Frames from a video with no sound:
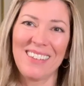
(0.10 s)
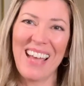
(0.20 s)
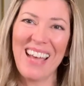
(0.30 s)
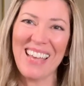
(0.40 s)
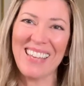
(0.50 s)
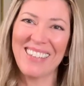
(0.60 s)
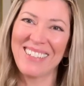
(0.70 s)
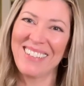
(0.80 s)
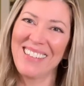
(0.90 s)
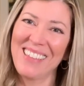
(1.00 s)
Hi,
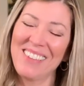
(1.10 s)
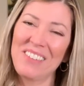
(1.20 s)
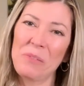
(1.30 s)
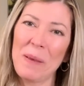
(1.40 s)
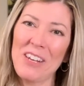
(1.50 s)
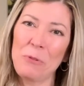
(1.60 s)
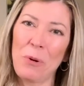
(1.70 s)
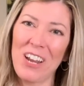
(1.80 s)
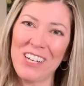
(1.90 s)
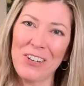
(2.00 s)
this is Paige
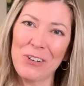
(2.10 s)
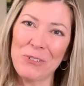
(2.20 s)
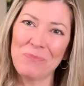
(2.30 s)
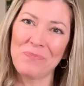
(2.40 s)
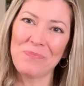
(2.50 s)
Pradko.